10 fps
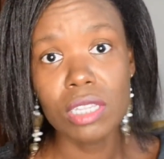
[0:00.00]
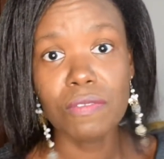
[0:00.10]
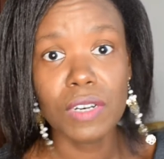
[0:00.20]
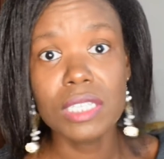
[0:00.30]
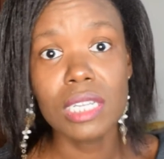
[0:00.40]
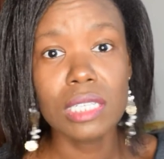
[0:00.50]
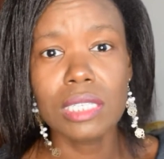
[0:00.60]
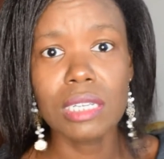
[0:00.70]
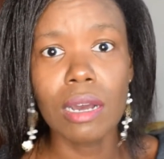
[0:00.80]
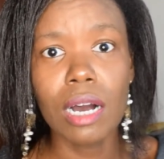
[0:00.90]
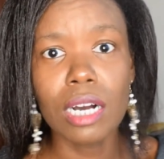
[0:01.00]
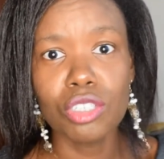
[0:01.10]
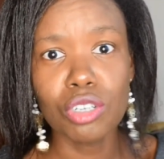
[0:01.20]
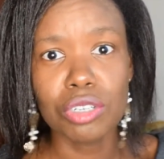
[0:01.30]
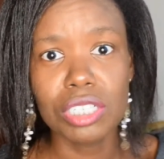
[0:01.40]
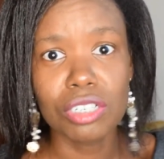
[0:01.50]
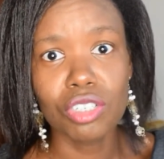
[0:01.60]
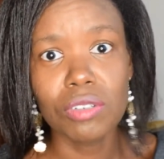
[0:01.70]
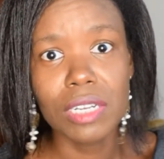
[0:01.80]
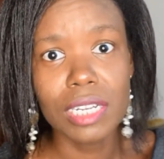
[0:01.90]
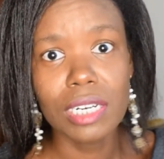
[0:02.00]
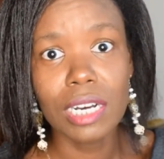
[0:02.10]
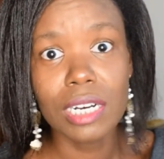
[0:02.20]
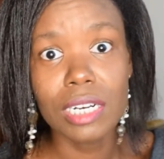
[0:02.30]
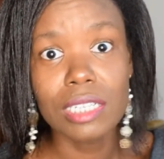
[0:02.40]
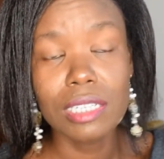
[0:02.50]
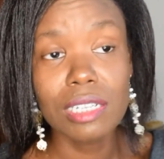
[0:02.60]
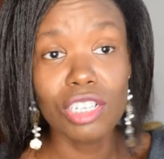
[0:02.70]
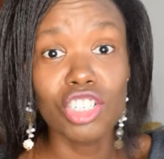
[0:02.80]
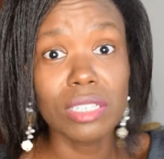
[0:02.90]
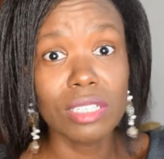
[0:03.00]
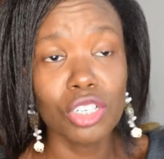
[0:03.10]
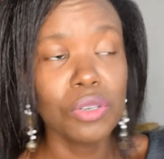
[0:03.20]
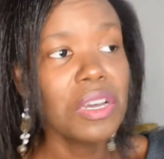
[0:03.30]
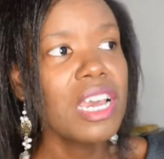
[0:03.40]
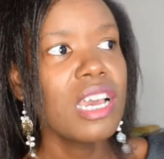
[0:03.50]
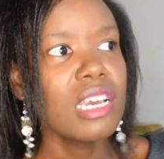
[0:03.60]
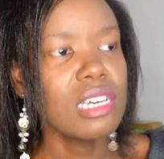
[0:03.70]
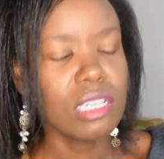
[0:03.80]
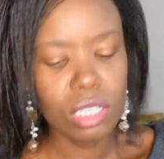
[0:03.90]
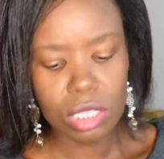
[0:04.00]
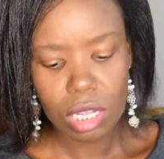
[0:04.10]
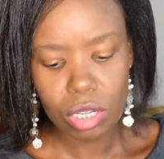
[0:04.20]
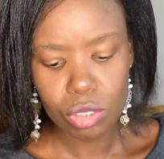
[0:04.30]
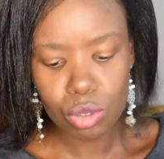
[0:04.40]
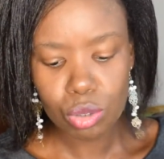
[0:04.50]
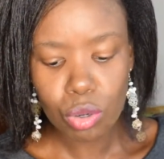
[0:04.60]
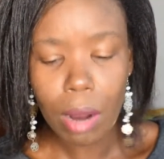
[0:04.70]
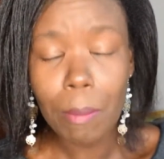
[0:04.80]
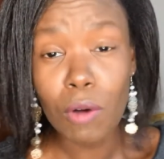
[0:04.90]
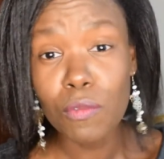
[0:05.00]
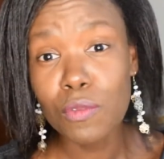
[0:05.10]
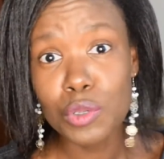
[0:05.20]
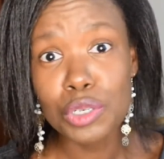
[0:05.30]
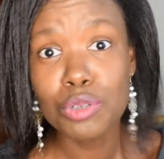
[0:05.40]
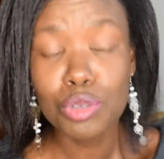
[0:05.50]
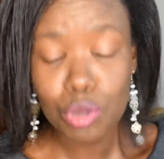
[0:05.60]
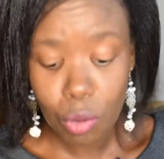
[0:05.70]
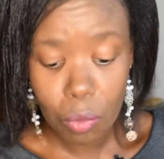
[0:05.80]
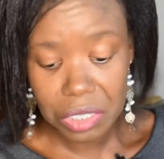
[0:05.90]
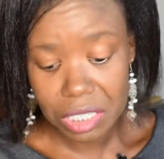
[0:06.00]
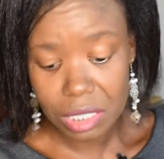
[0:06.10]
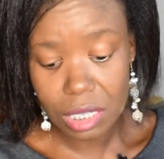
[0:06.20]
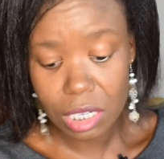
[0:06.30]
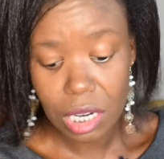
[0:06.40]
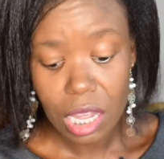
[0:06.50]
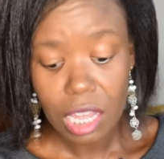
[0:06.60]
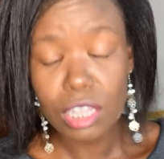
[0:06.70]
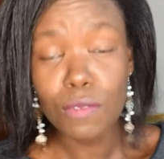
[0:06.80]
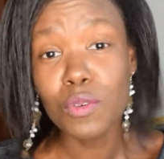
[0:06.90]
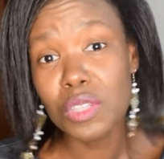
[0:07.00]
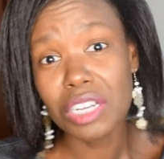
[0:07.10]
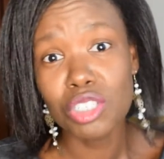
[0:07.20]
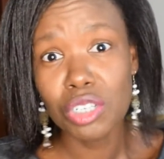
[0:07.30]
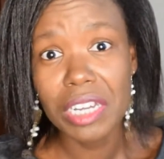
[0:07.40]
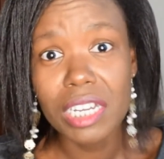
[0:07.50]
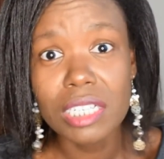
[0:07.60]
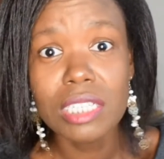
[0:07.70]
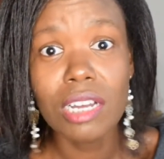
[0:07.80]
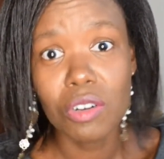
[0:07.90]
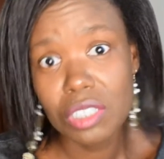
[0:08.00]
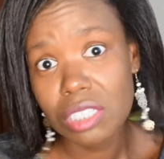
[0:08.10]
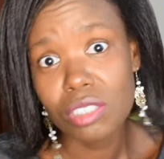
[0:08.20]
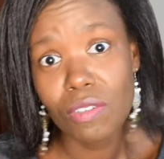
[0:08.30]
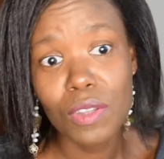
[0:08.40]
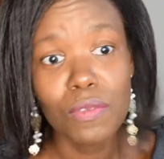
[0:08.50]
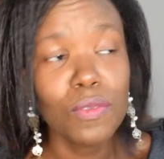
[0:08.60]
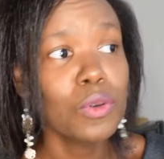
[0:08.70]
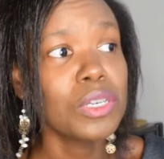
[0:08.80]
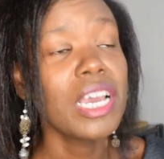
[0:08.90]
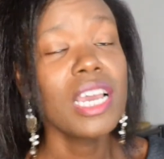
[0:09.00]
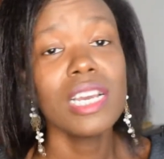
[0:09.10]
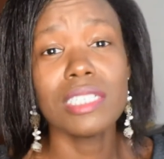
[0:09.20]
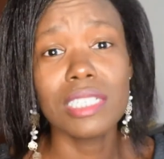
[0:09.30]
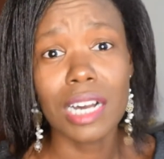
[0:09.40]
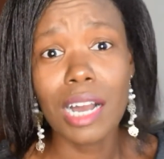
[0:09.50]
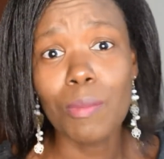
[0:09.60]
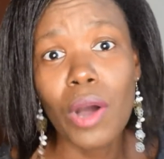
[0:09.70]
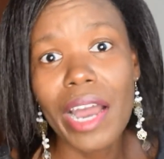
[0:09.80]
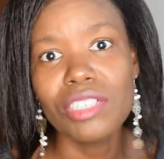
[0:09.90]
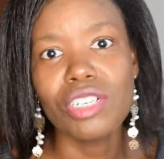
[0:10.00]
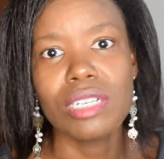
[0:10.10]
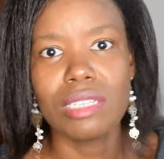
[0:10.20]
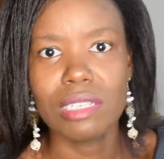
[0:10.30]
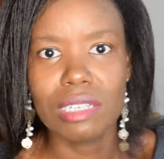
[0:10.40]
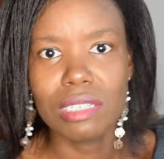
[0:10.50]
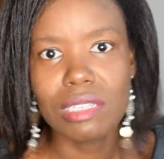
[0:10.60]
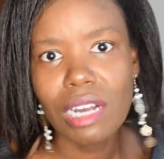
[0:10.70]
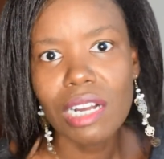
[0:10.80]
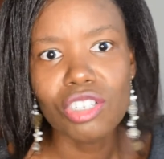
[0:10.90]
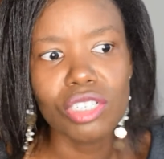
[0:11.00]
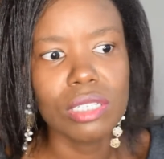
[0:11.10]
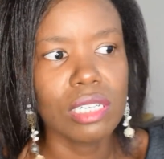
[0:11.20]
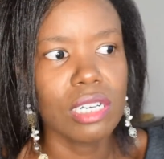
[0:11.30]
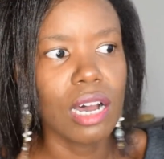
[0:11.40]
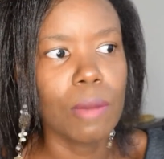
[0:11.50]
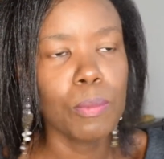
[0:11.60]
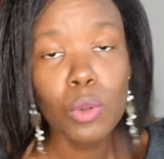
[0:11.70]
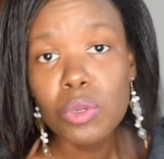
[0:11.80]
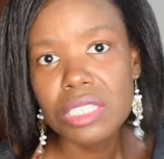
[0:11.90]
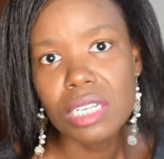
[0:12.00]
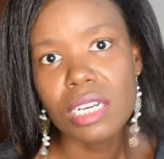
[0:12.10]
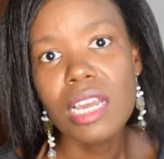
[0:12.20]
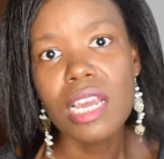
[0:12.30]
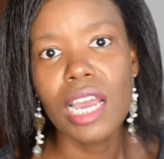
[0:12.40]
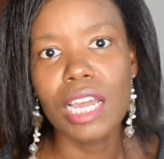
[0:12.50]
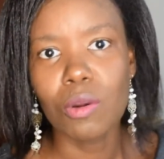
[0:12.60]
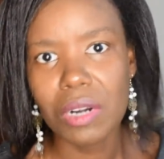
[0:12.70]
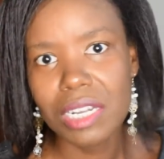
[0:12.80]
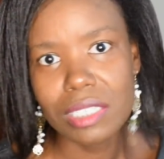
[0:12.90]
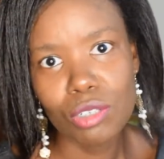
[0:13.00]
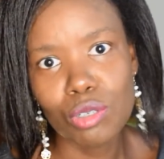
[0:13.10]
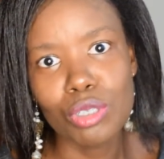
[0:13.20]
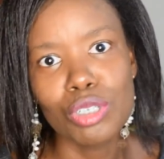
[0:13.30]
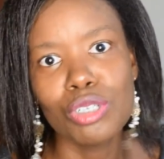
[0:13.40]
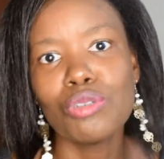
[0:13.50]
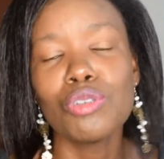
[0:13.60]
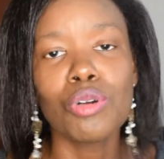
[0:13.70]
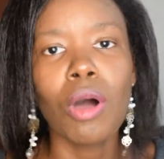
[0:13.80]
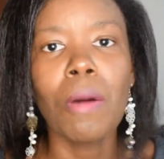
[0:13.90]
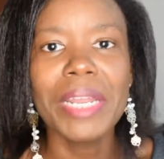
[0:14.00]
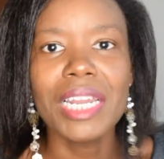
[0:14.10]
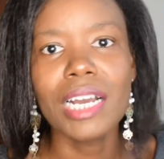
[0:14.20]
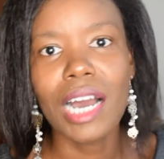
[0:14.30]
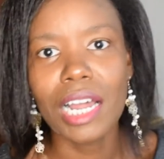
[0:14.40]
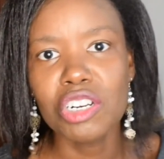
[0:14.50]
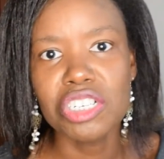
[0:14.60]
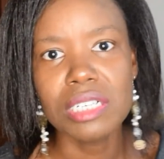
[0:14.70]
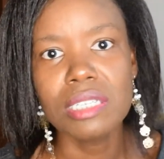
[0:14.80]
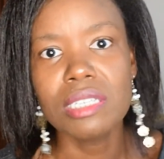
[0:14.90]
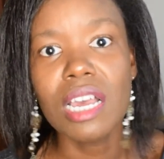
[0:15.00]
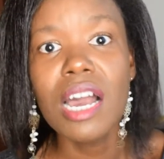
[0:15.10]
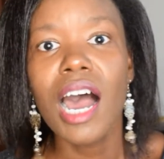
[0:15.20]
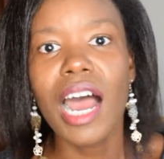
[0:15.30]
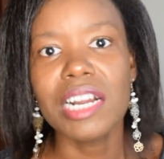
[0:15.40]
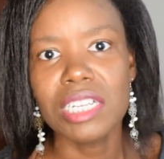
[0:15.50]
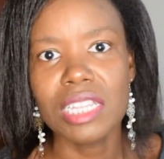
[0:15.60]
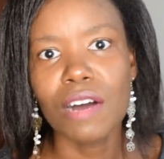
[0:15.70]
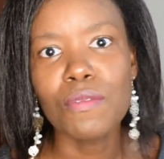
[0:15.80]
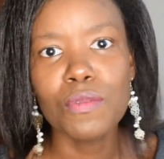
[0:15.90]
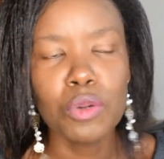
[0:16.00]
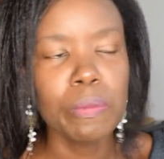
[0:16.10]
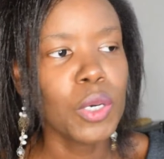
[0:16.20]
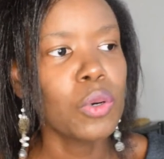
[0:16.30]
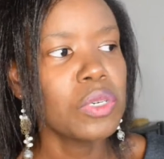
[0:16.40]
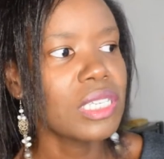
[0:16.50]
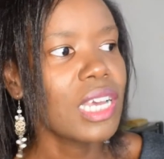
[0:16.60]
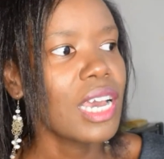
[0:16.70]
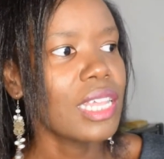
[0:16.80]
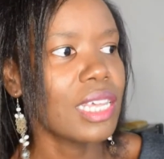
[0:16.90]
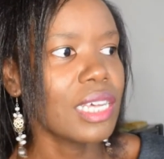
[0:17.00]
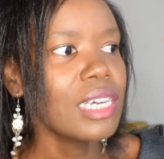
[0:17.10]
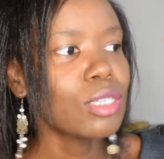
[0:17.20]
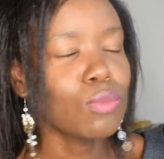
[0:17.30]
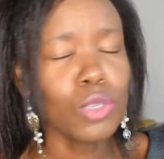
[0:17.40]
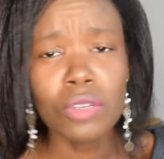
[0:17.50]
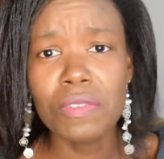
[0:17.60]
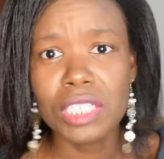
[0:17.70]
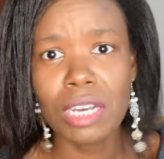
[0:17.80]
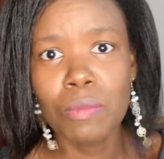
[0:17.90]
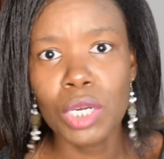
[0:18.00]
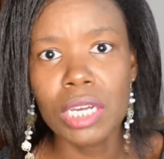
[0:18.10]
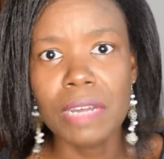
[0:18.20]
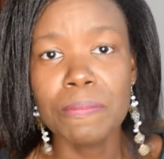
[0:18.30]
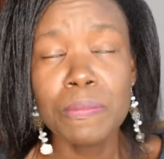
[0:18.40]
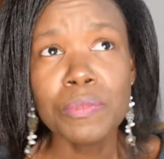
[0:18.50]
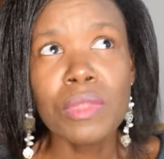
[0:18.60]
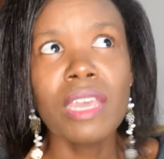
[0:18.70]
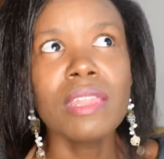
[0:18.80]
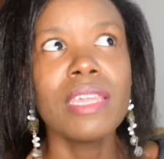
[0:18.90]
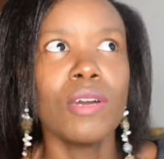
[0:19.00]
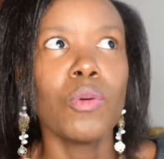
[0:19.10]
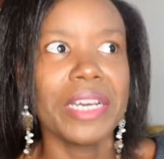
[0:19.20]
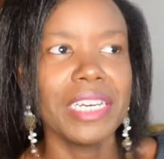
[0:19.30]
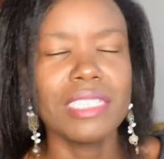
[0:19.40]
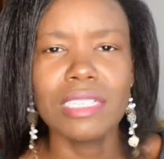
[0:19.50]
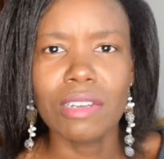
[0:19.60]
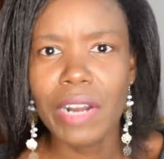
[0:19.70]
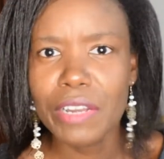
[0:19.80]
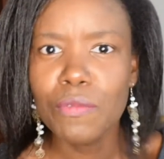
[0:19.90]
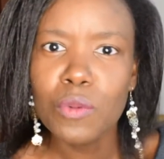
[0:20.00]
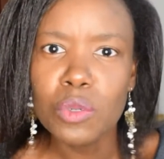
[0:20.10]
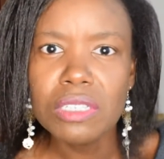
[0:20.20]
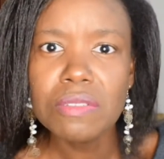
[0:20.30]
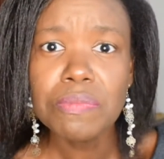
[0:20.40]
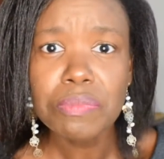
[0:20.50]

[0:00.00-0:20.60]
first things Dr. Shukin teaches you is to know about food, to know what is in the food that you eat, the contents of the food. Is it a carbohydrate? Is it a starch? Is it a protein? And what does it do to you? To know how many calories are in that food. Because the thing is, most of the time we think we're eating the right foods,